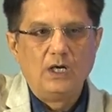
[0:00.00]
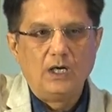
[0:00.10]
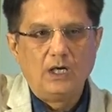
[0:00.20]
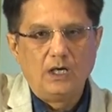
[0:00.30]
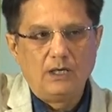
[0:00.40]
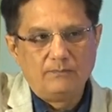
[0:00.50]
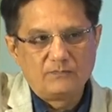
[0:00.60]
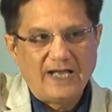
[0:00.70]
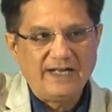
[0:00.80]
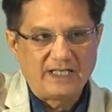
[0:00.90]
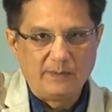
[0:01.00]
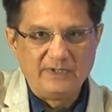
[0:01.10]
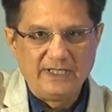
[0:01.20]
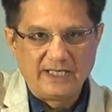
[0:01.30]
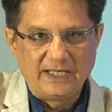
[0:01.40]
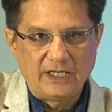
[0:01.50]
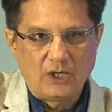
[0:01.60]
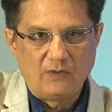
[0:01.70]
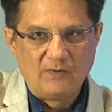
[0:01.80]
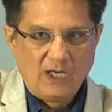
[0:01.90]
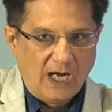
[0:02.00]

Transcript: that can be taken care of.